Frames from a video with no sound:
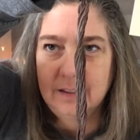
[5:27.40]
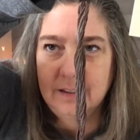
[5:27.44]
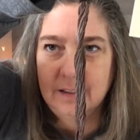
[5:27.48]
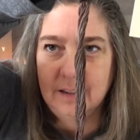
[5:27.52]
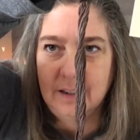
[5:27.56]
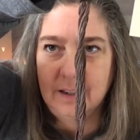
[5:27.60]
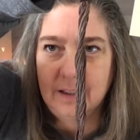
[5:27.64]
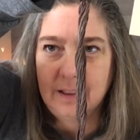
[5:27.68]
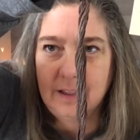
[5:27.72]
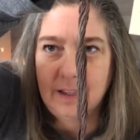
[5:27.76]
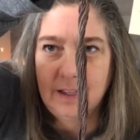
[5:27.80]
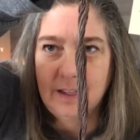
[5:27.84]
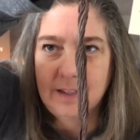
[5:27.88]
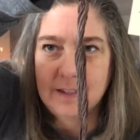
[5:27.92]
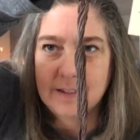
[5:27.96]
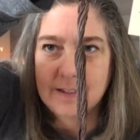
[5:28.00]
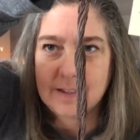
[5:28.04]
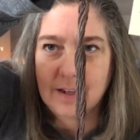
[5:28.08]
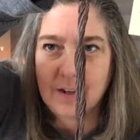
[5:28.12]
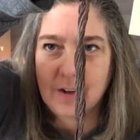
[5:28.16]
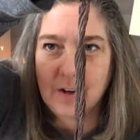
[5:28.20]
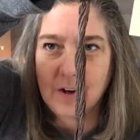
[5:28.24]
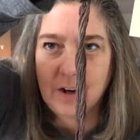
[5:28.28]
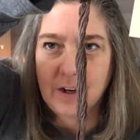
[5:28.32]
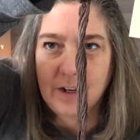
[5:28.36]
I think it's
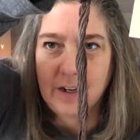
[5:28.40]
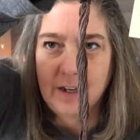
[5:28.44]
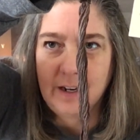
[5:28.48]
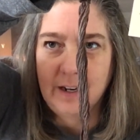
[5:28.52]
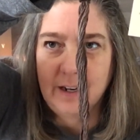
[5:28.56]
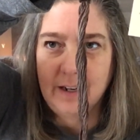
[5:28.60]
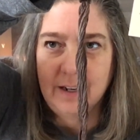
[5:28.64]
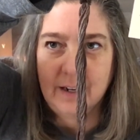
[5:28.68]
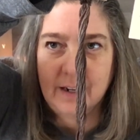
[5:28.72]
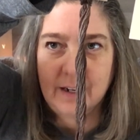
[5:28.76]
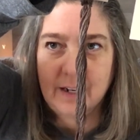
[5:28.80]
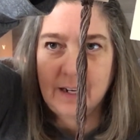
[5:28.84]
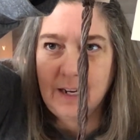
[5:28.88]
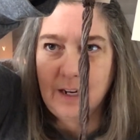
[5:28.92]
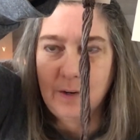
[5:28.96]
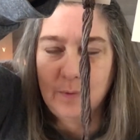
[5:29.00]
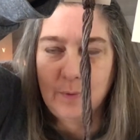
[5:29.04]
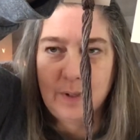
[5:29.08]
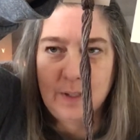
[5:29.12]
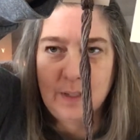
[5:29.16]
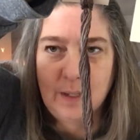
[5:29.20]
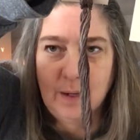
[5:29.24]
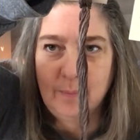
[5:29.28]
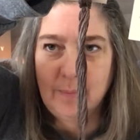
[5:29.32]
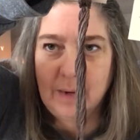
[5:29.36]
in Garden Gate I can't
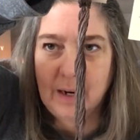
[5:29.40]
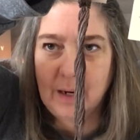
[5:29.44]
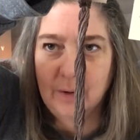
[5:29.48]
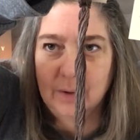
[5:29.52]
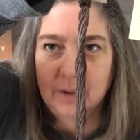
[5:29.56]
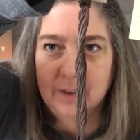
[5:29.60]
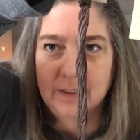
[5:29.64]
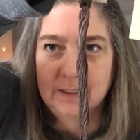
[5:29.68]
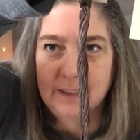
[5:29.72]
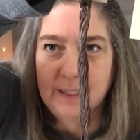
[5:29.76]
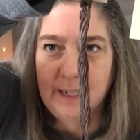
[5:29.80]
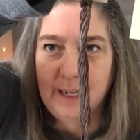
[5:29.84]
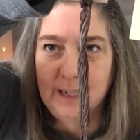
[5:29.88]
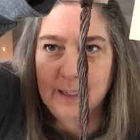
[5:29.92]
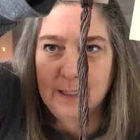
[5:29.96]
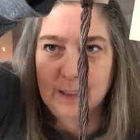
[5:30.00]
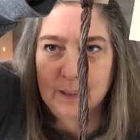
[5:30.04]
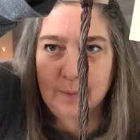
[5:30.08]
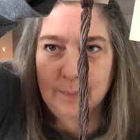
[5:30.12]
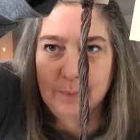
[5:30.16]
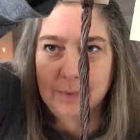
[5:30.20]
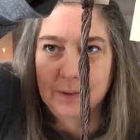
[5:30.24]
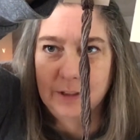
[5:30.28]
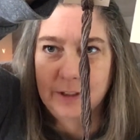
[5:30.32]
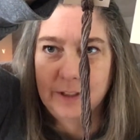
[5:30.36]
read that backwards and it's
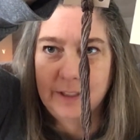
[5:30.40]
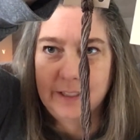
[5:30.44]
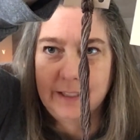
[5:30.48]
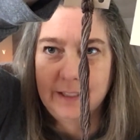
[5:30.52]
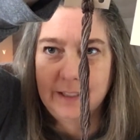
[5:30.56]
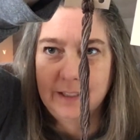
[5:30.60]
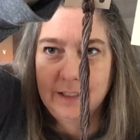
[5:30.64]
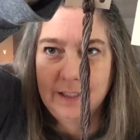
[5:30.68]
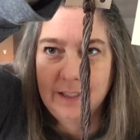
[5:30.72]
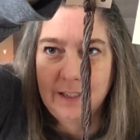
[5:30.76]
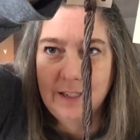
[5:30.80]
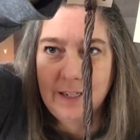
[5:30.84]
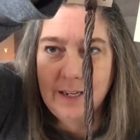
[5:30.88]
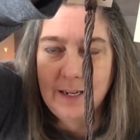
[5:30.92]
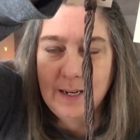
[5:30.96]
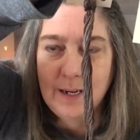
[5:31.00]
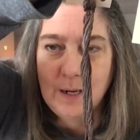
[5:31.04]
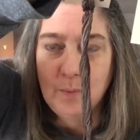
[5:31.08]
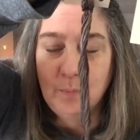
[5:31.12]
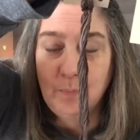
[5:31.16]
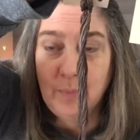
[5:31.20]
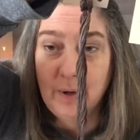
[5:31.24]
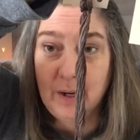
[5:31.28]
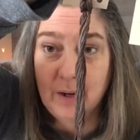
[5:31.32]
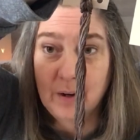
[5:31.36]
blurry
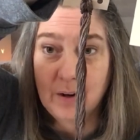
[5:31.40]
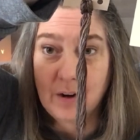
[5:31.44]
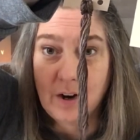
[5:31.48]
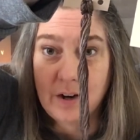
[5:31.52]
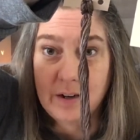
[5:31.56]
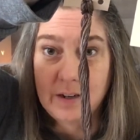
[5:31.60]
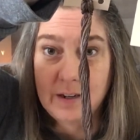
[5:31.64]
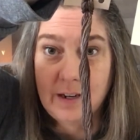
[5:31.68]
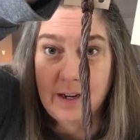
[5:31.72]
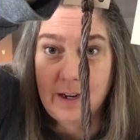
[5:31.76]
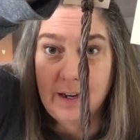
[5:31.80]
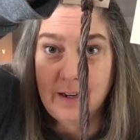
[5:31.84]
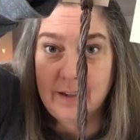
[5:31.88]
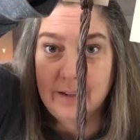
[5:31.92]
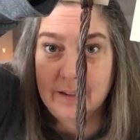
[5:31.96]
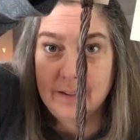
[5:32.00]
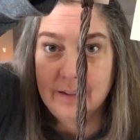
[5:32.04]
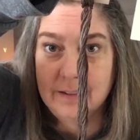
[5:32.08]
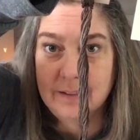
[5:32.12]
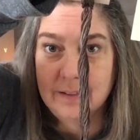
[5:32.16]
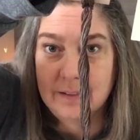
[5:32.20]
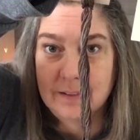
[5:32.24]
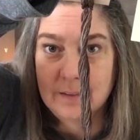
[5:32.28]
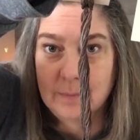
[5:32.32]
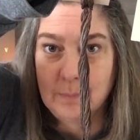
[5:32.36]
but Garden Gate
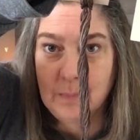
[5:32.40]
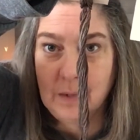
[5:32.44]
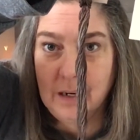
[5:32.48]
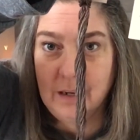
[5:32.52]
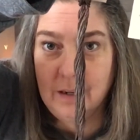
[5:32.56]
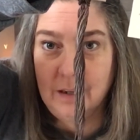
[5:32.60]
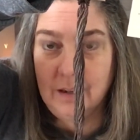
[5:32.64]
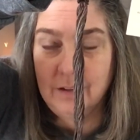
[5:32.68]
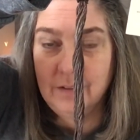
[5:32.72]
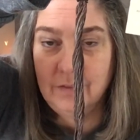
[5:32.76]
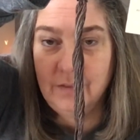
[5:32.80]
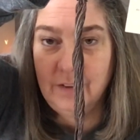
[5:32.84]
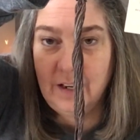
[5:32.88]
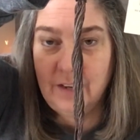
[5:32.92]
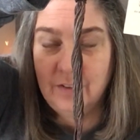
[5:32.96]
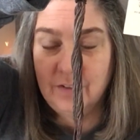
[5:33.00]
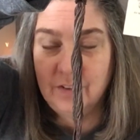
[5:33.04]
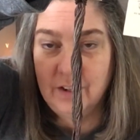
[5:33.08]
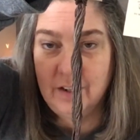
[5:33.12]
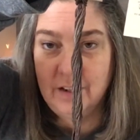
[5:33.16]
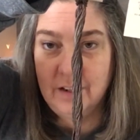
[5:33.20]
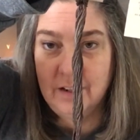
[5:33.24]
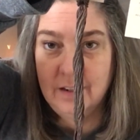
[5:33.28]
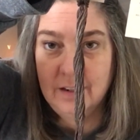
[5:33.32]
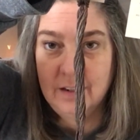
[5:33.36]
is my favorite